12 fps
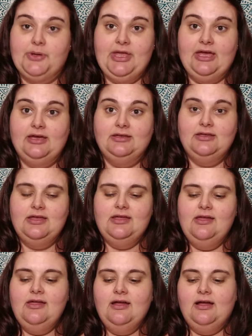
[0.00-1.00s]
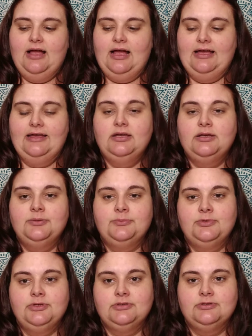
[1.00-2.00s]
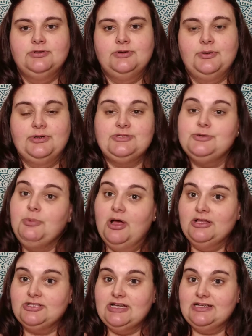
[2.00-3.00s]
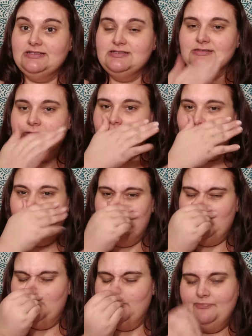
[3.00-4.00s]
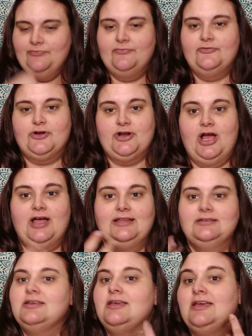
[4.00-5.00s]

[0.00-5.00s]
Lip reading: So yeah, I am going to apologize for not